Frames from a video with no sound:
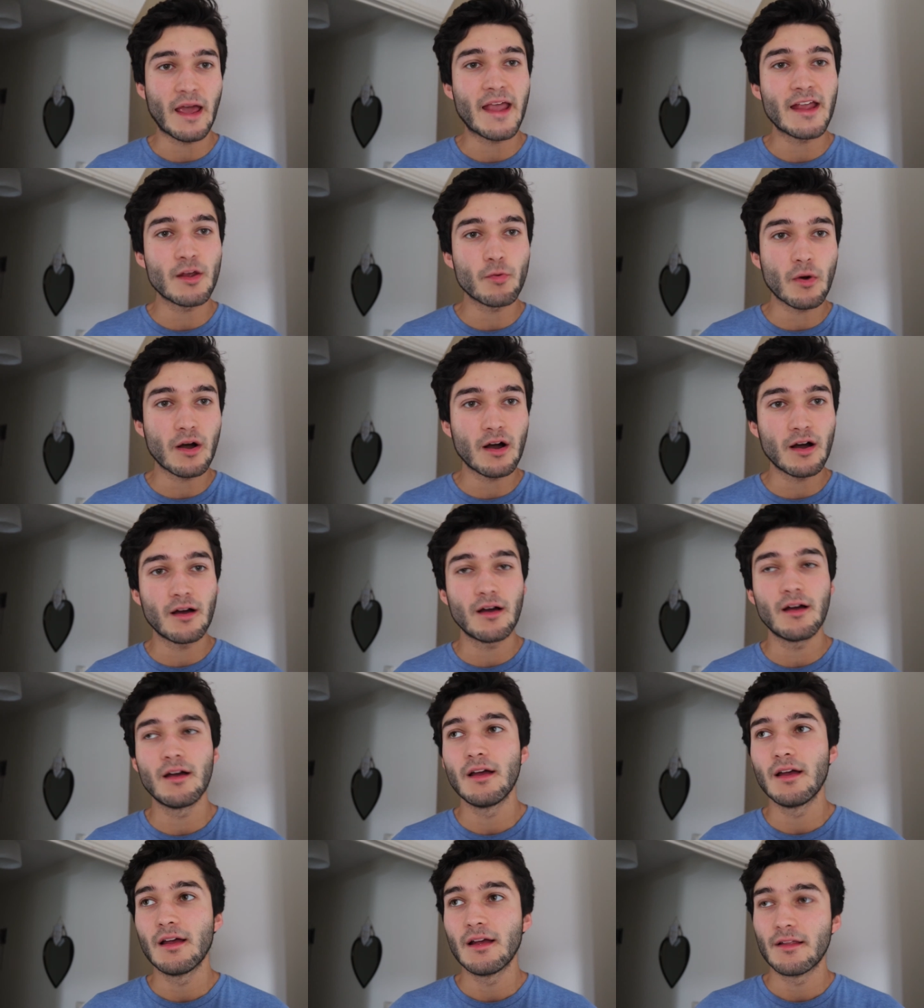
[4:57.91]

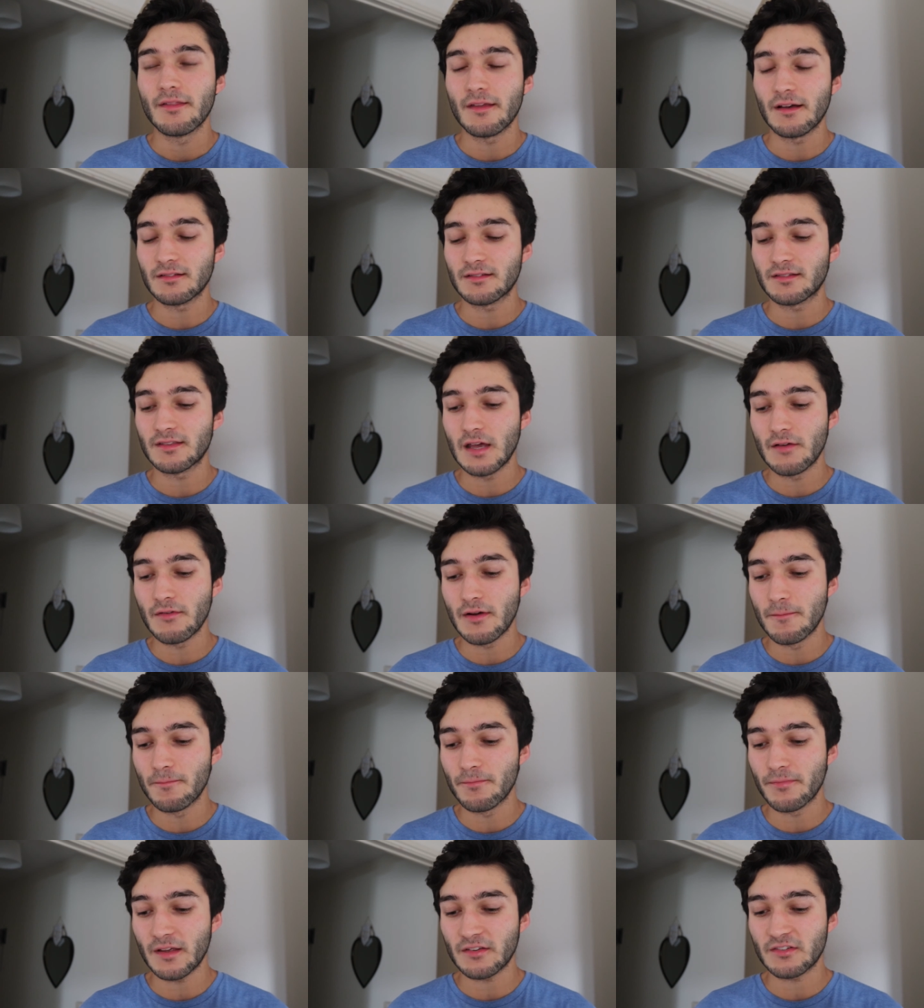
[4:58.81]
Eywa, that's their
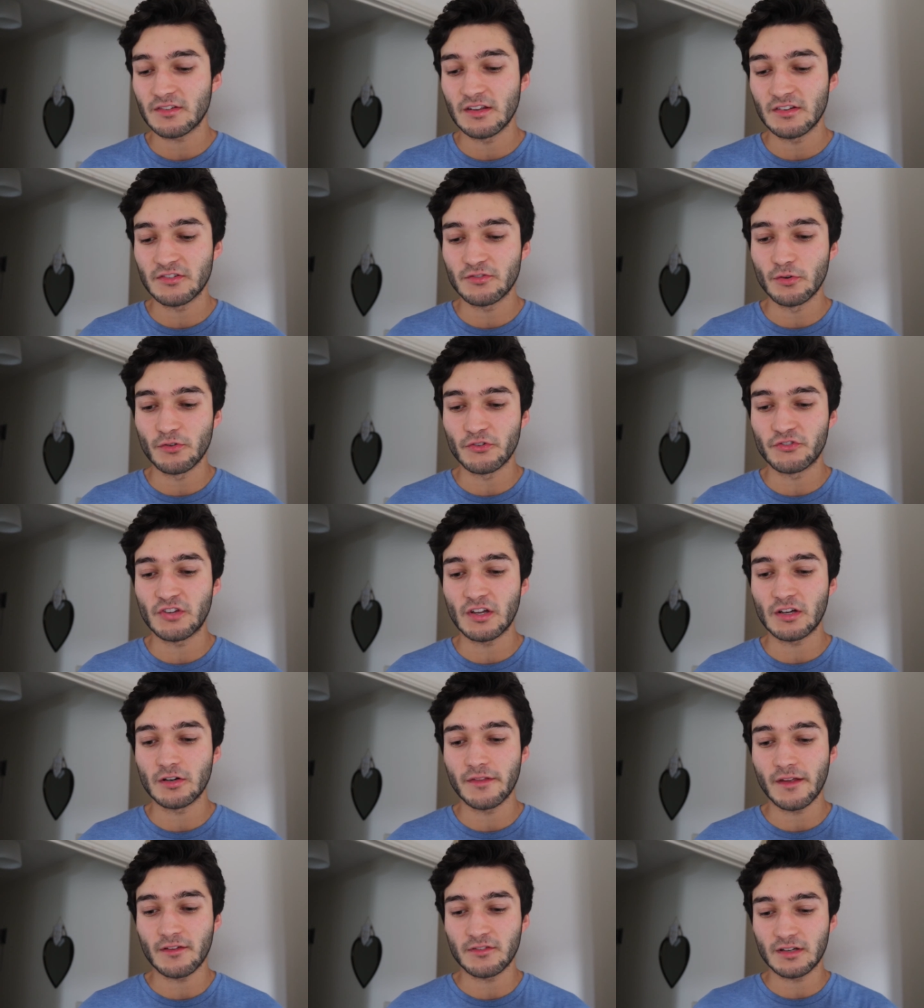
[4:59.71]
um that's their sort of
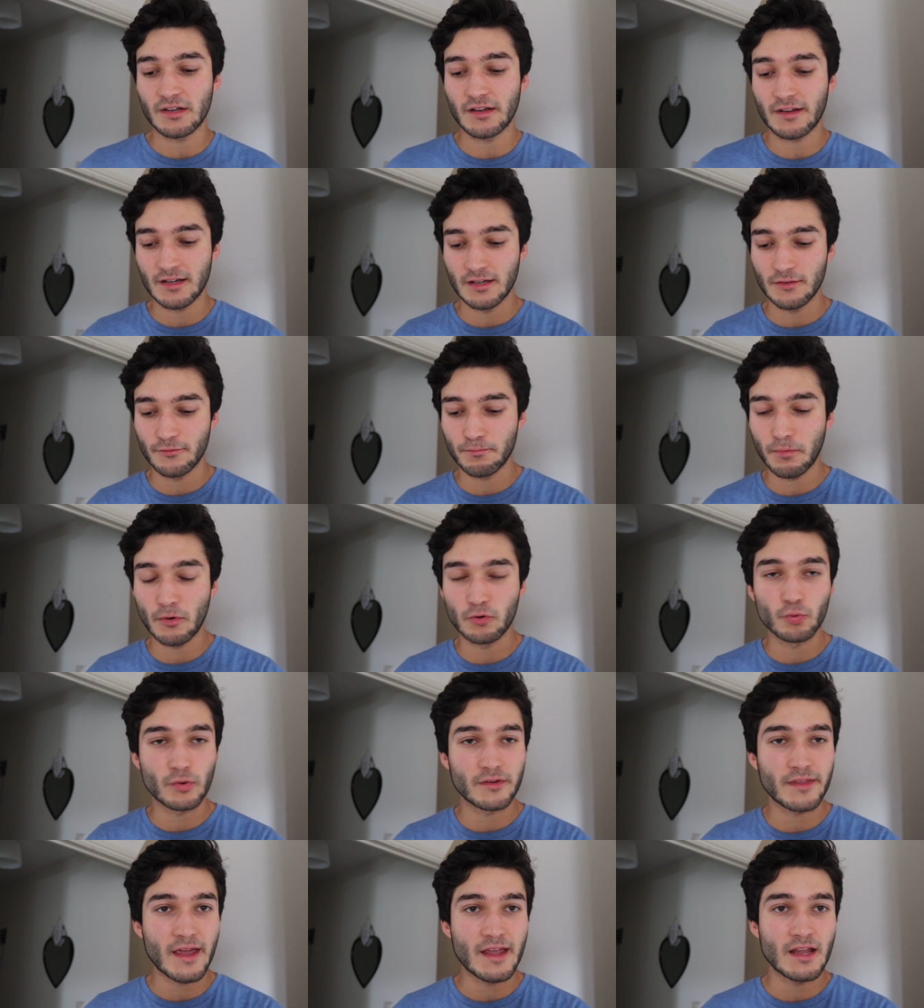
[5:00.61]
signal. They have to like kind of
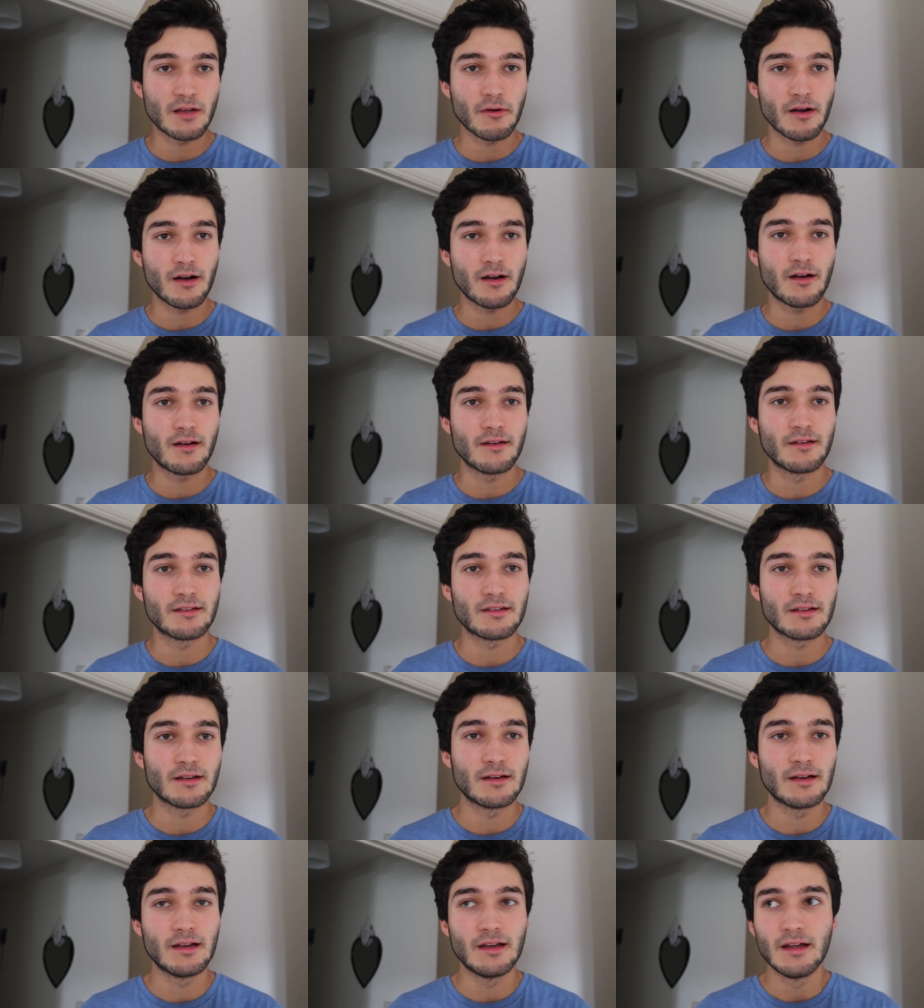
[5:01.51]
bond with Eywa and
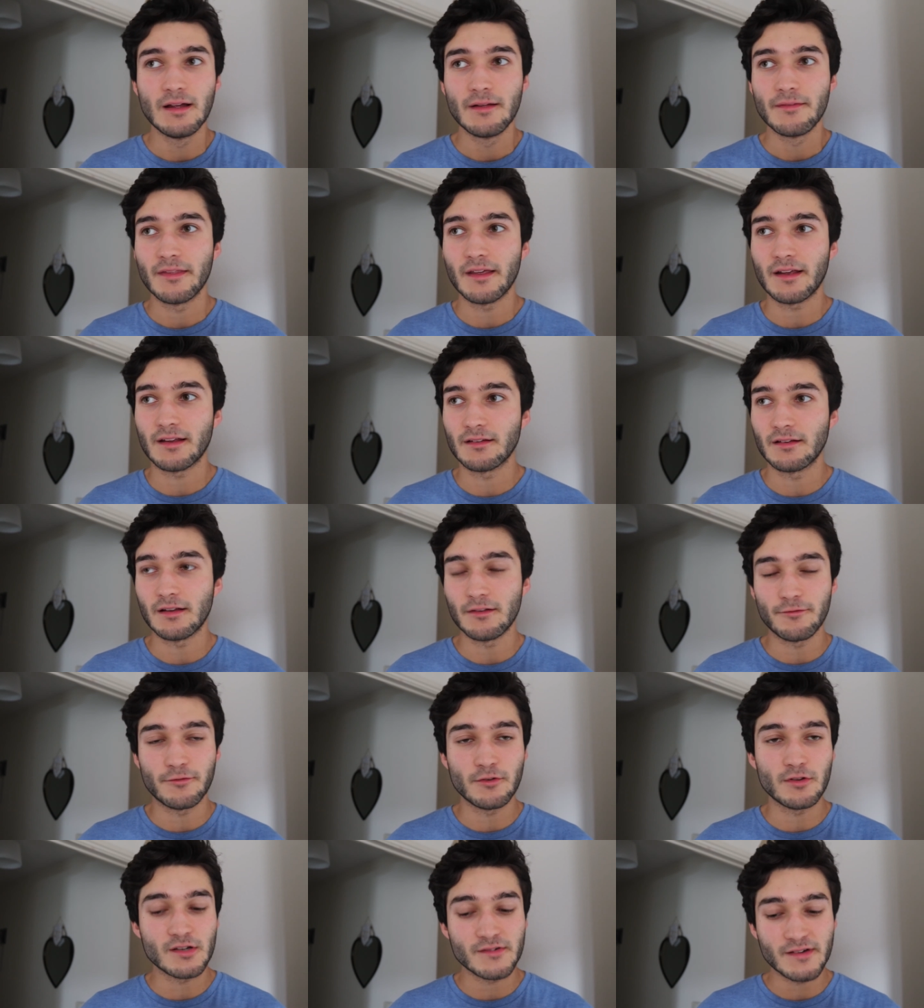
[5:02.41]
uh, they can like
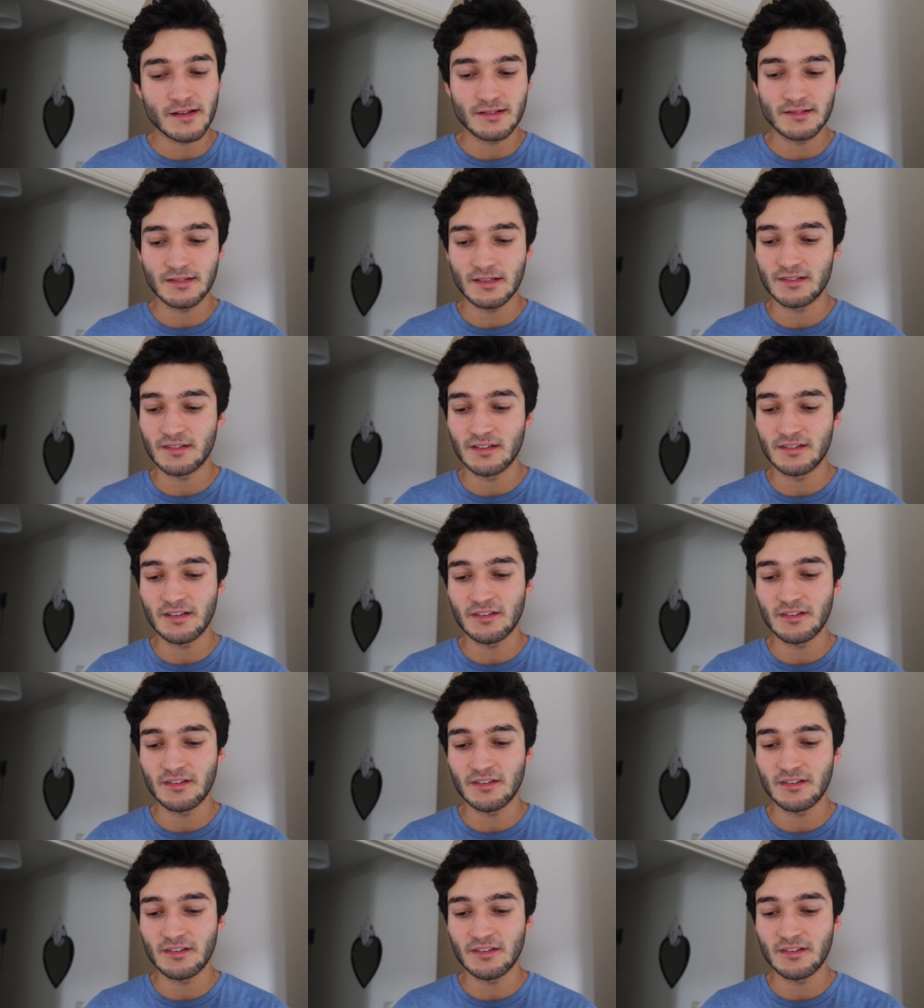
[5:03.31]
view their ancestors'